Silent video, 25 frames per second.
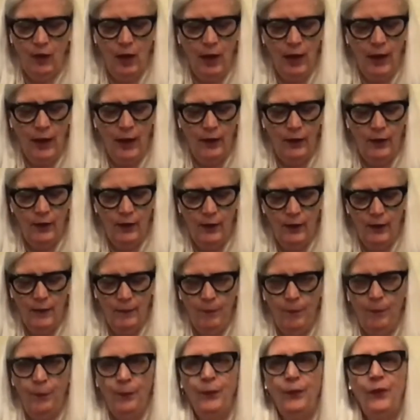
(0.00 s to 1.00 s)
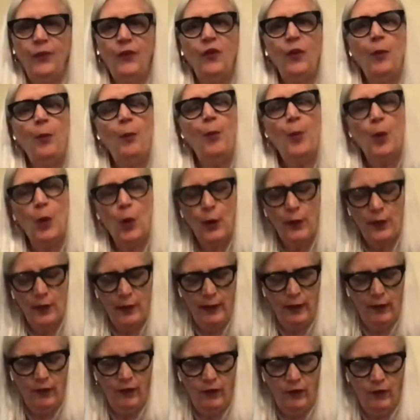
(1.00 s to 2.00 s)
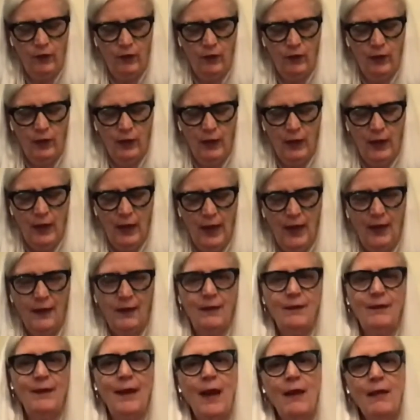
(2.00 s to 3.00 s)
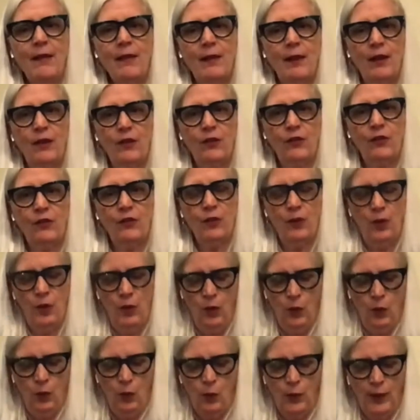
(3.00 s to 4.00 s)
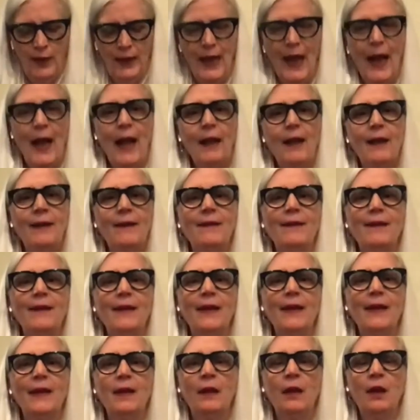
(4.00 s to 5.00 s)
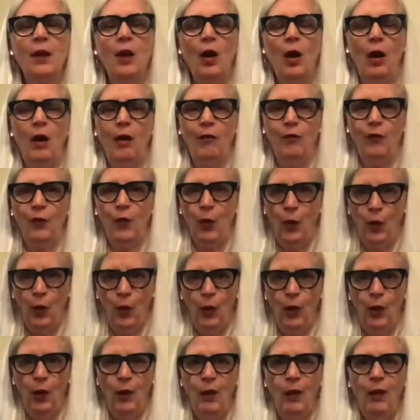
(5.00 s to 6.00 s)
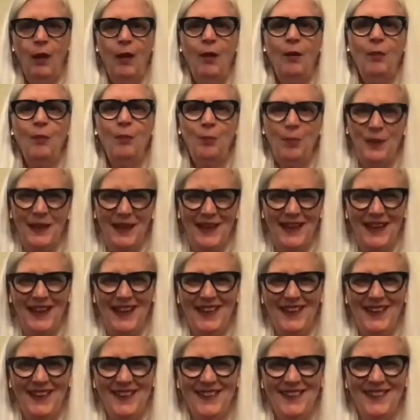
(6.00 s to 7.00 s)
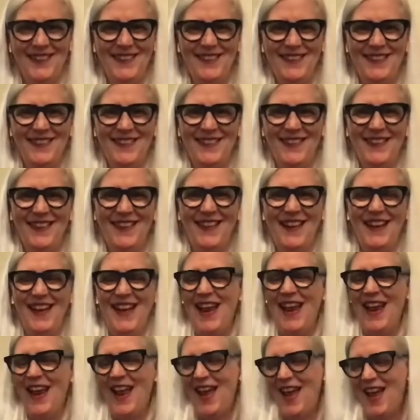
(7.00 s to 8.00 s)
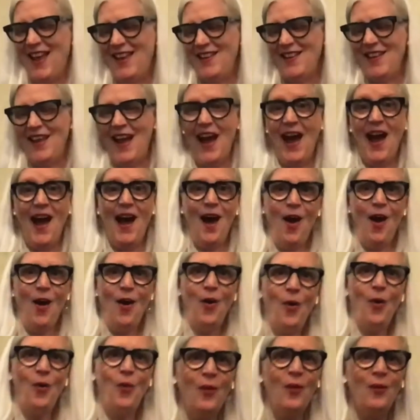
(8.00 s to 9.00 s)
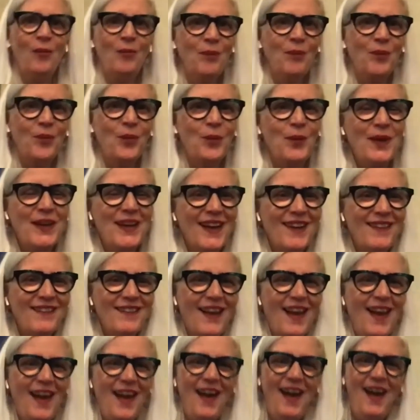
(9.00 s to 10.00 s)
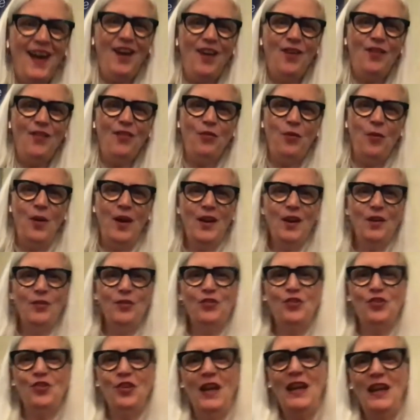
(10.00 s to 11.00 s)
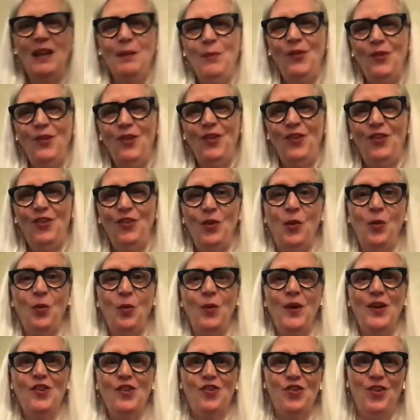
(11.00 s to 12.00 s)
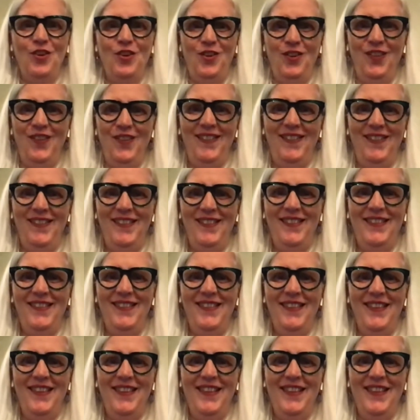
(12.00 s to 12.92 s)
is God, the birthless and deathless reality of all being. And now we get to have one of James's originals.